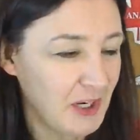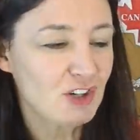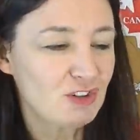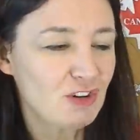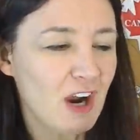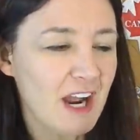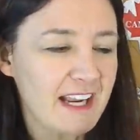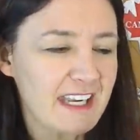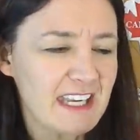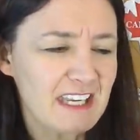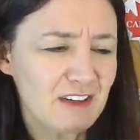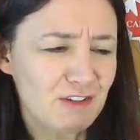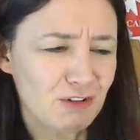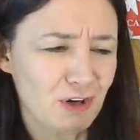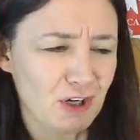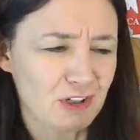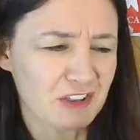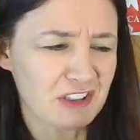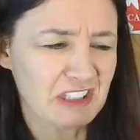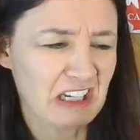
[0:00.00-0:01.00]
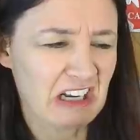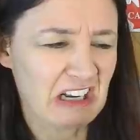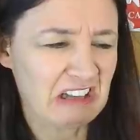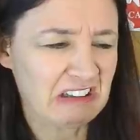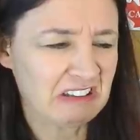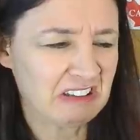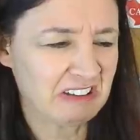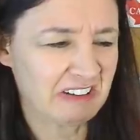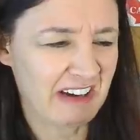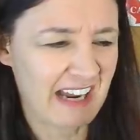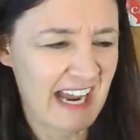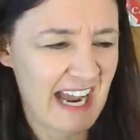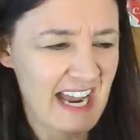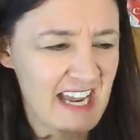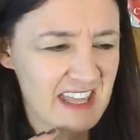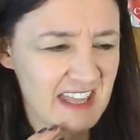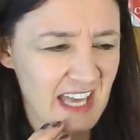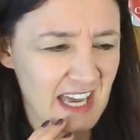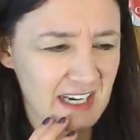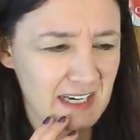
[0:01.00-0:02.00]
Crikey Crocodile, oh, I
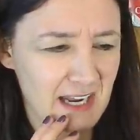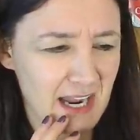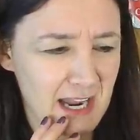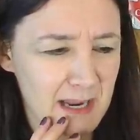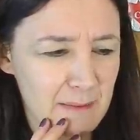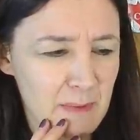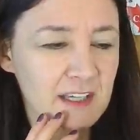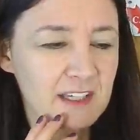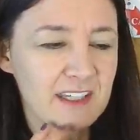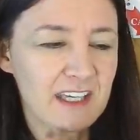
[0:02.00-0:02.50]
hate that name.